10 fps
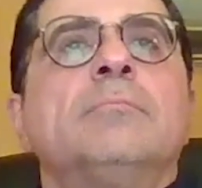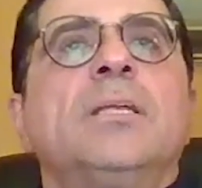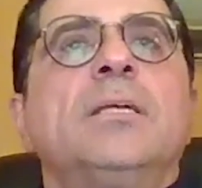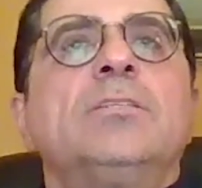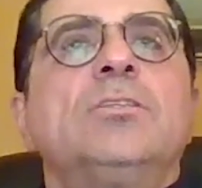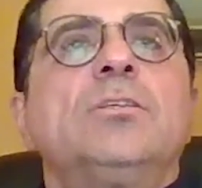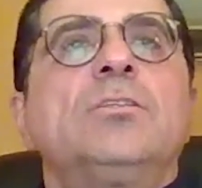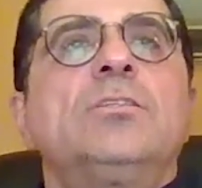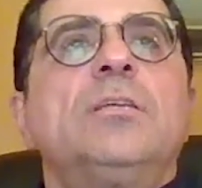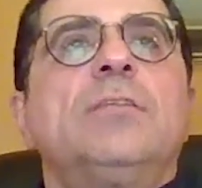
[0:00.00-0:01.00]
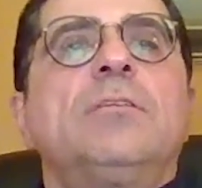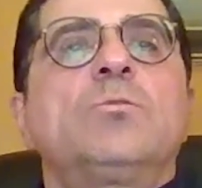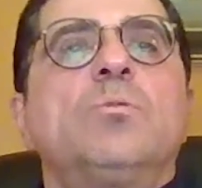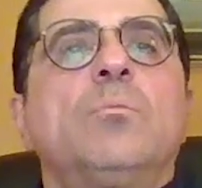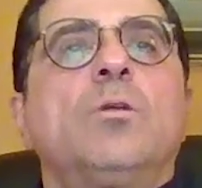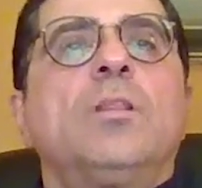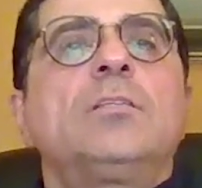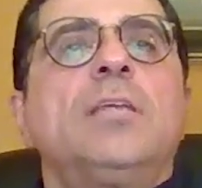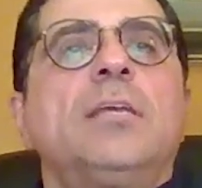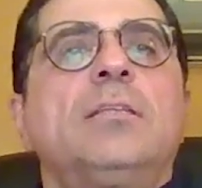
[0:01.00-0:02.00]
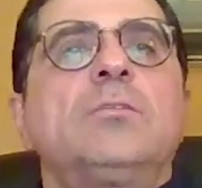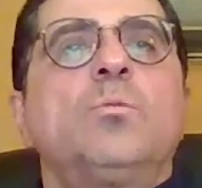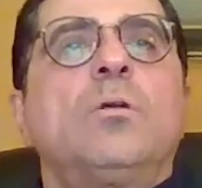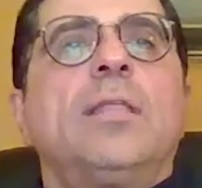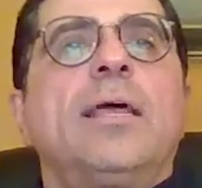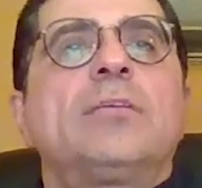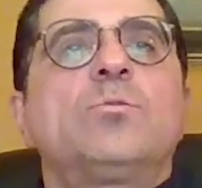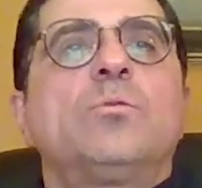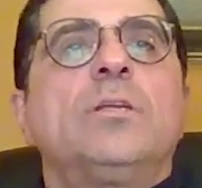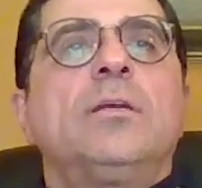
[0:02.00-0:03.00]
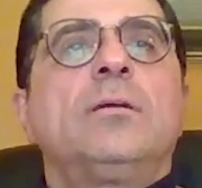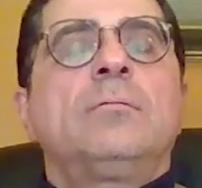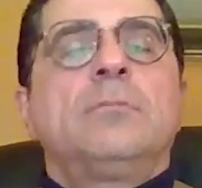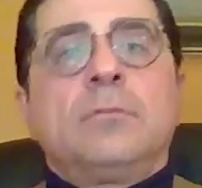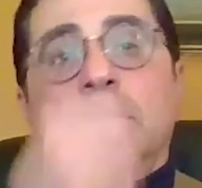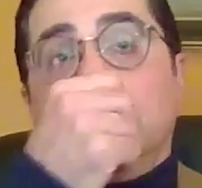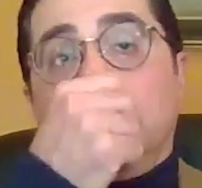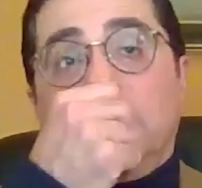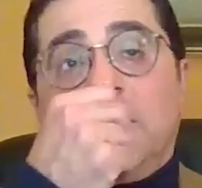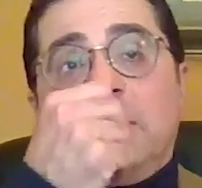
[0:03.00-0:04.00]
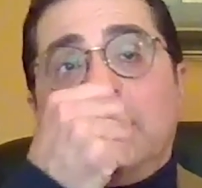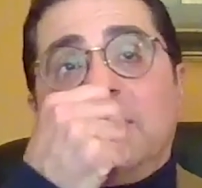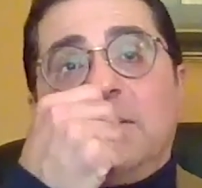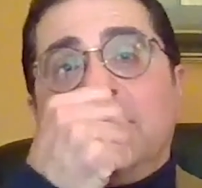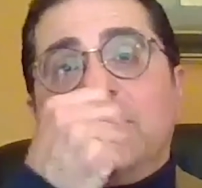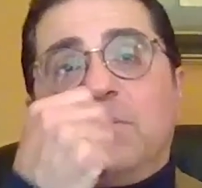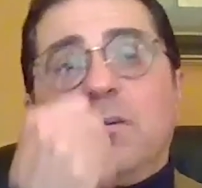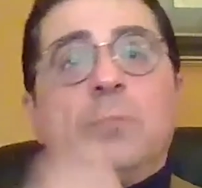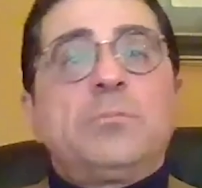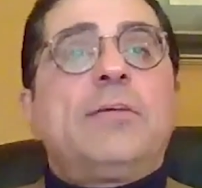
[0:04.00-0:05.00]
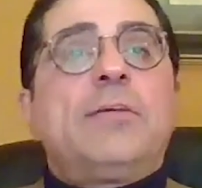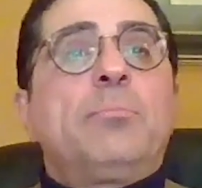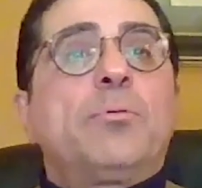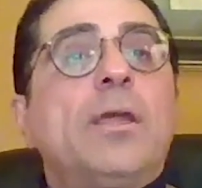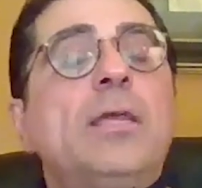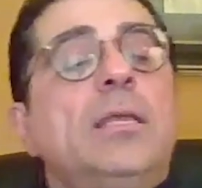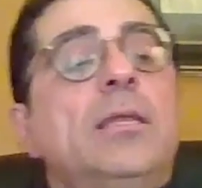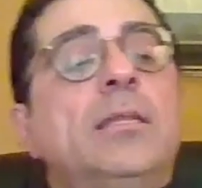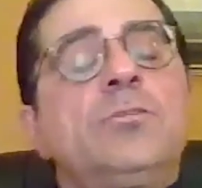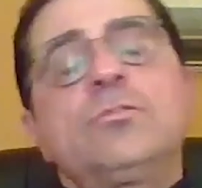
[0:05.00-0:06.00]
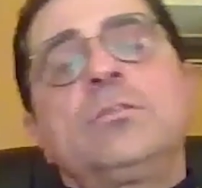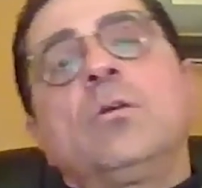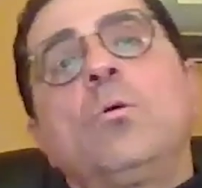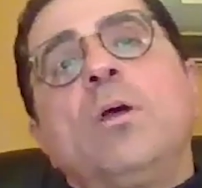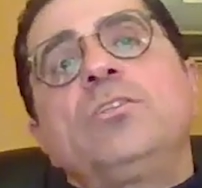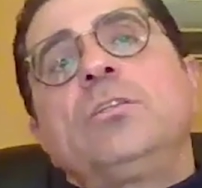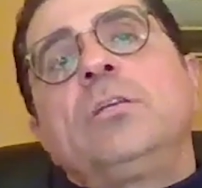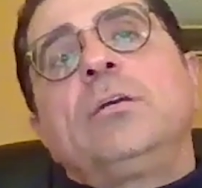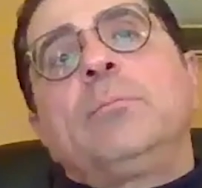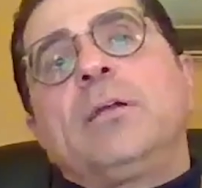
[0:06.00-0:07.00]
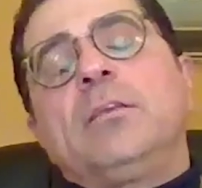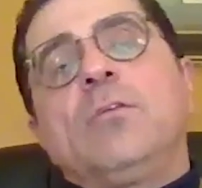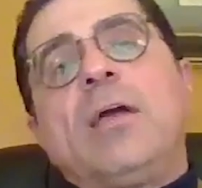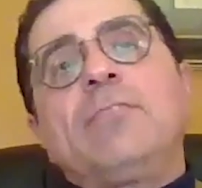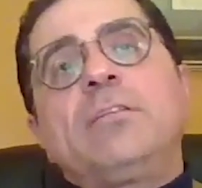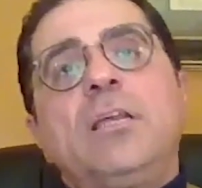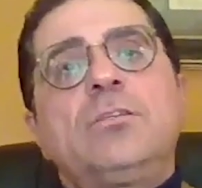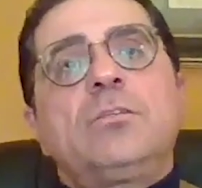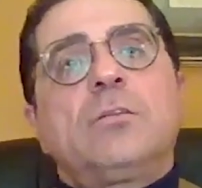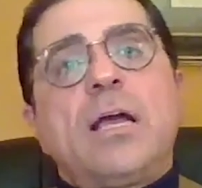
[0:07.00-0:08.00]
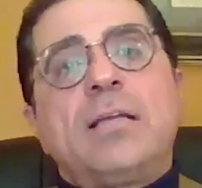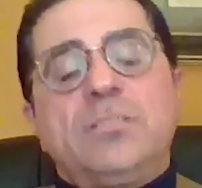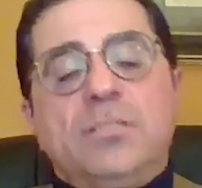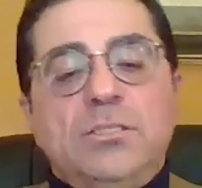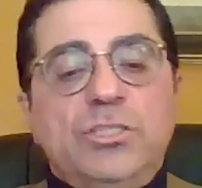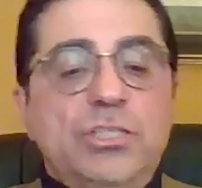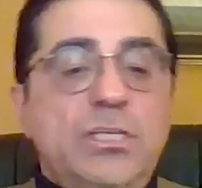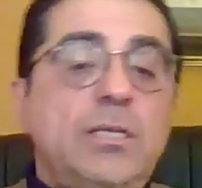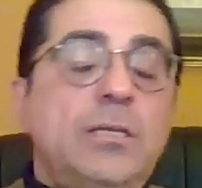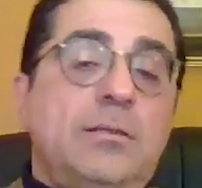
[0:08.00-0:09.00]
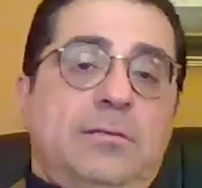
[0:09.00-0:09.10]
Let's just see if there's one more. Let's take this one last one here from Terry Brady. An interesting question here about the gravitational constant G.